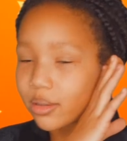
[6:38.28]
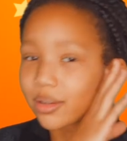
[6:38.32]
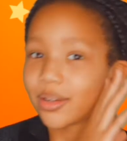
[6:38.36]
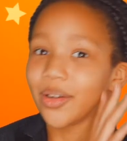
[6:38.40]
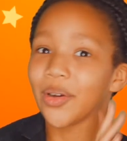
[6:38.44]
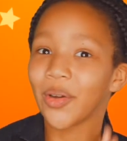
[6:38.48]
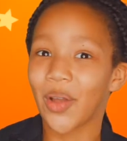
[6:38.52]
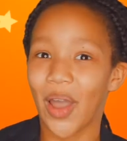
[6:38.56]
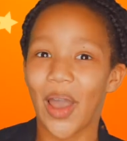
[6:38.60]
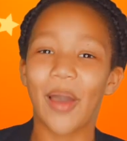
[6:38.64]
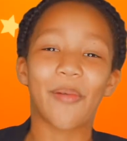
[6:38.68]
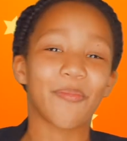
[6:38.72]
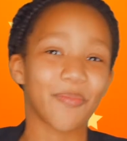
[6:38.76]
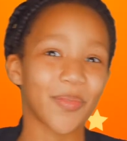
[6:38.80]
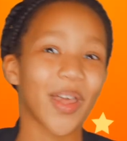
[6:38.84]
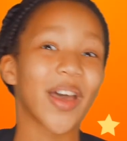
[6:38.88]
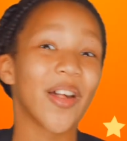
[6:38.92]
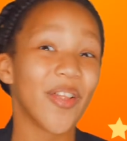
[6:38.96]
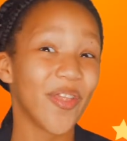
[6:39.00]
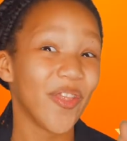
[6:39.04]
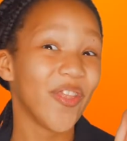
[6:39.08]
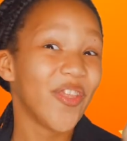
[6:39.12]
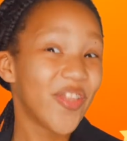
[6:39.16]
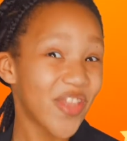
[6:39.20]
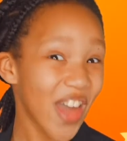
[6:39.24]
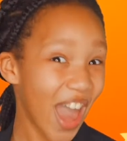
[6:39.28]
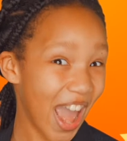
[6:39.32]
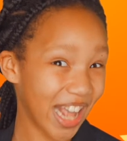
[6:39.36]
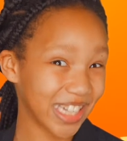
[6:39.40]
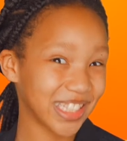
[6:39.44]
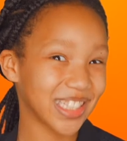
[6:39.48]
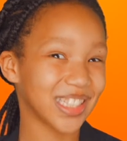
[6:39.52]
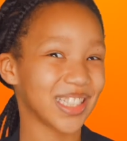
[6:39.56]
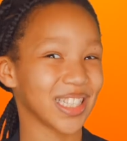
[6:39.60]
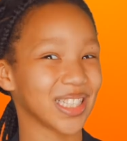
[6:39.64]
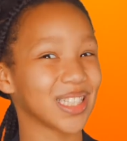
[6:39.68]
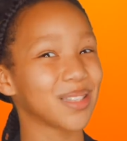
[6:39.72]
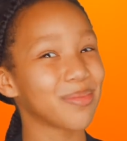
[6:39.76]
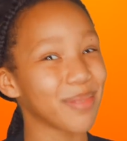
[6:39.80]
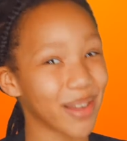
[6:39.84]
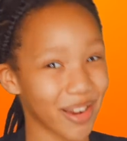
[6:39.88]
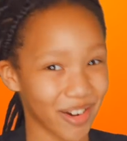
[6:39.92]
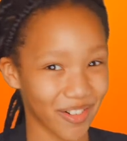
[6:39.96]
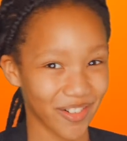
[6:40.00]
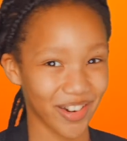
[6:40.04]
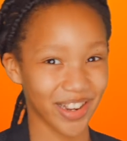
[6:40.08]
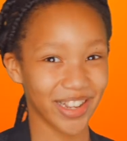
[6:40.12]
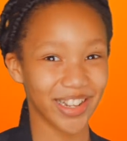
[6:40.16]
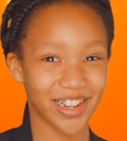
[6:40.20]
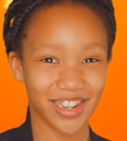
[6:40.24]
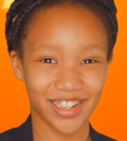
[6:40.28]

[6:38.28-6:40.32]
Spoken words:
Okay, that's the spirit.